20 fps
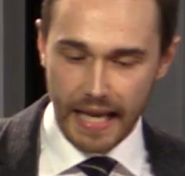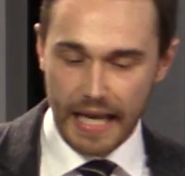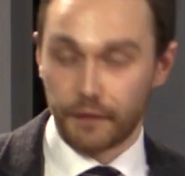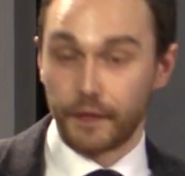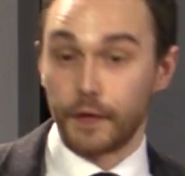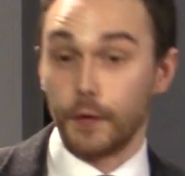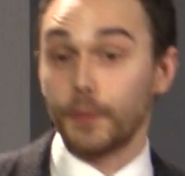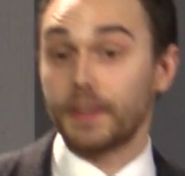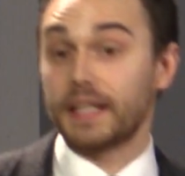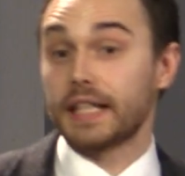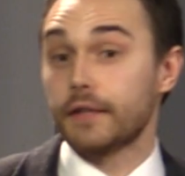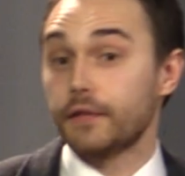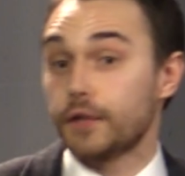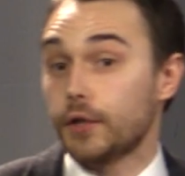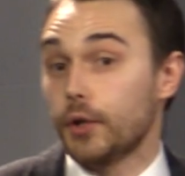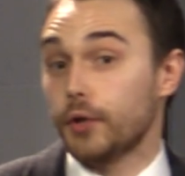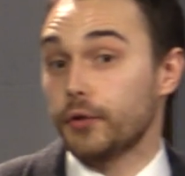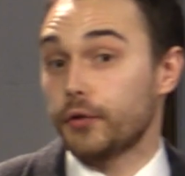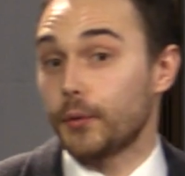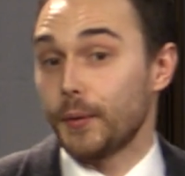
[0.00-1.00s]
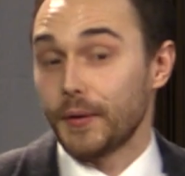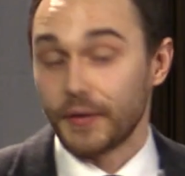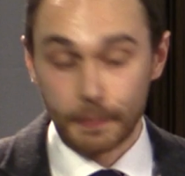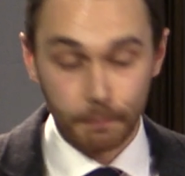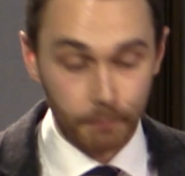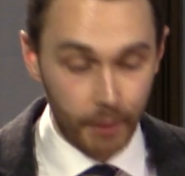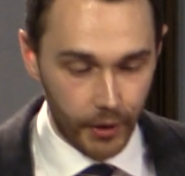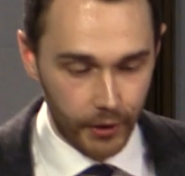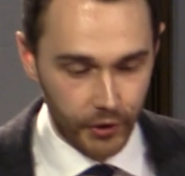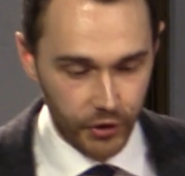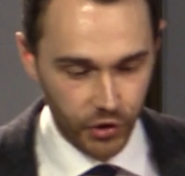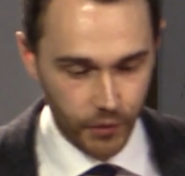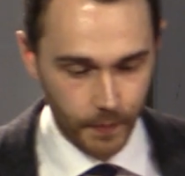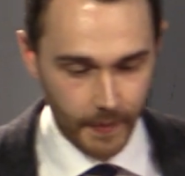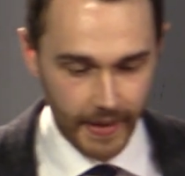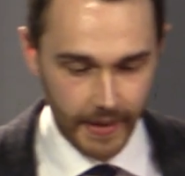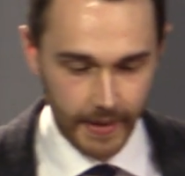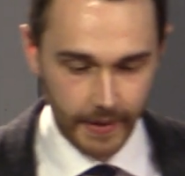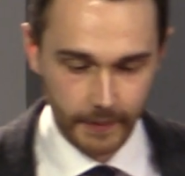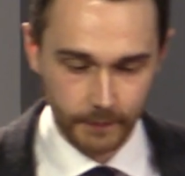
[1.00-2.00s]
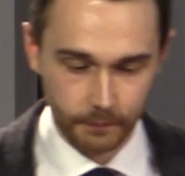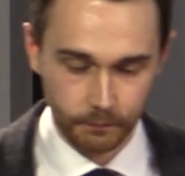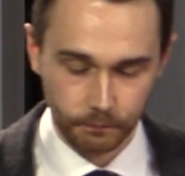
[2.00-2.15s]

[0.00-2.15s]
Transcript: if I don't give, God's going to punish me.